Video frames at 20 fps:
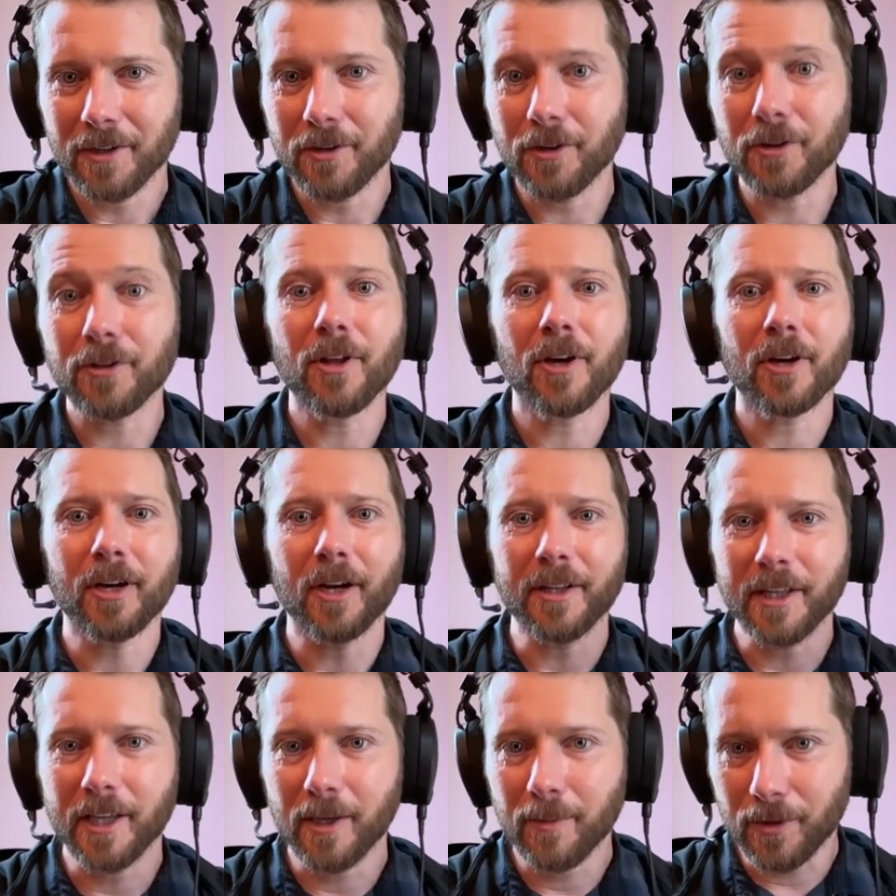Good luck
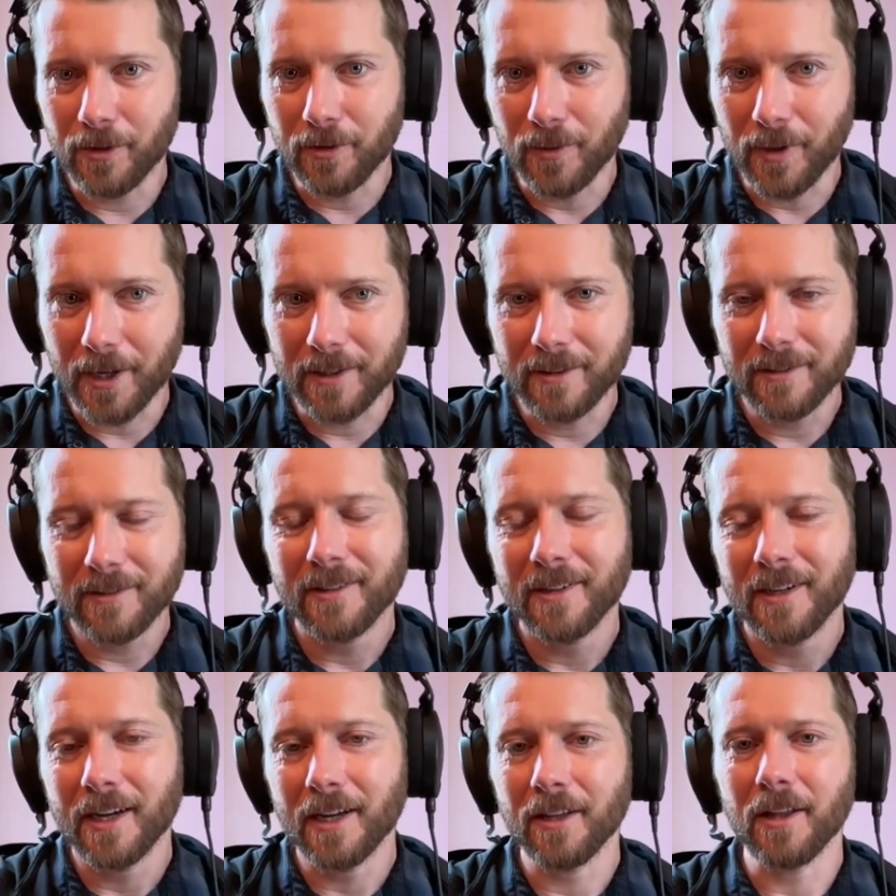on the in-between.
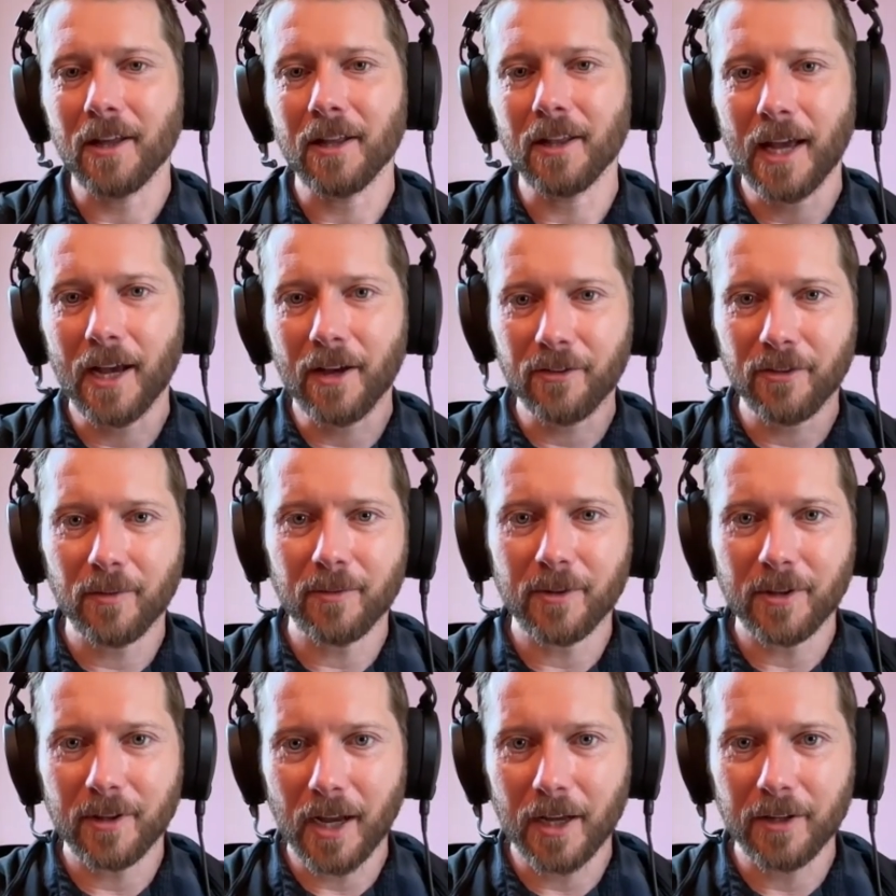It allows
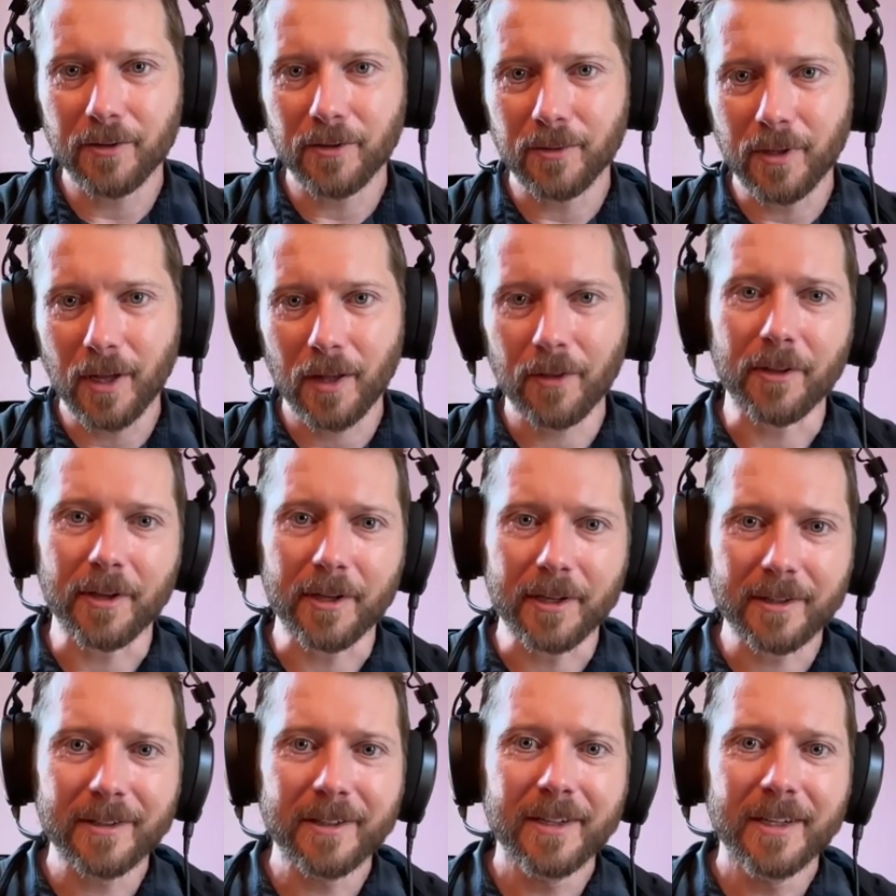them to not do
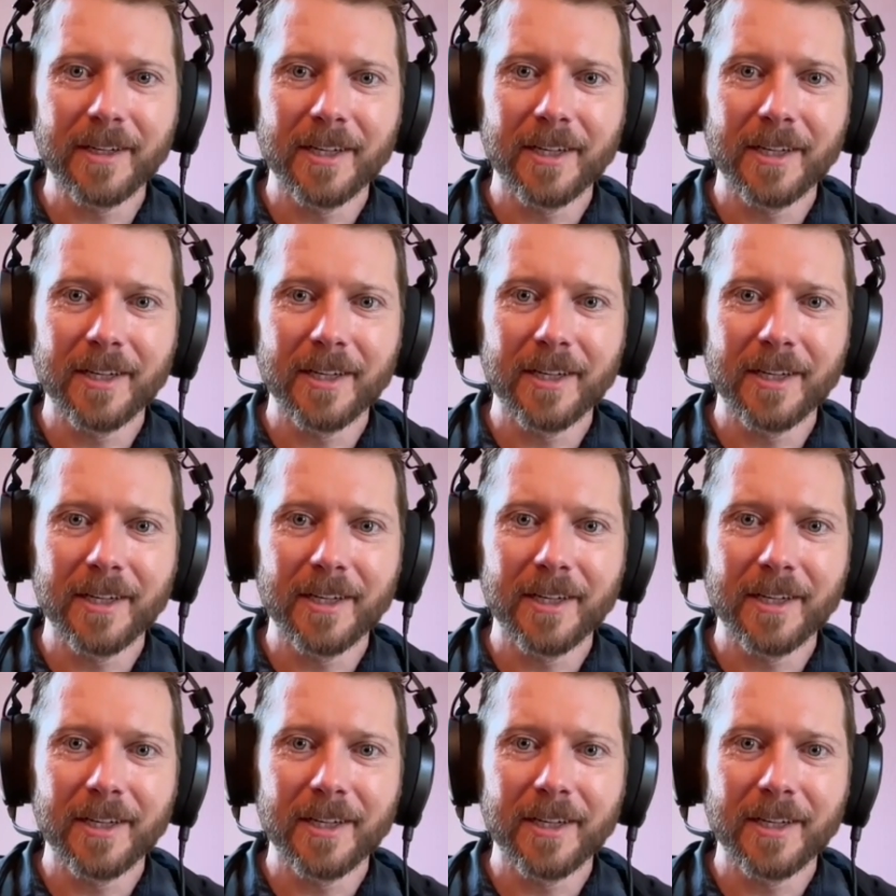nothing,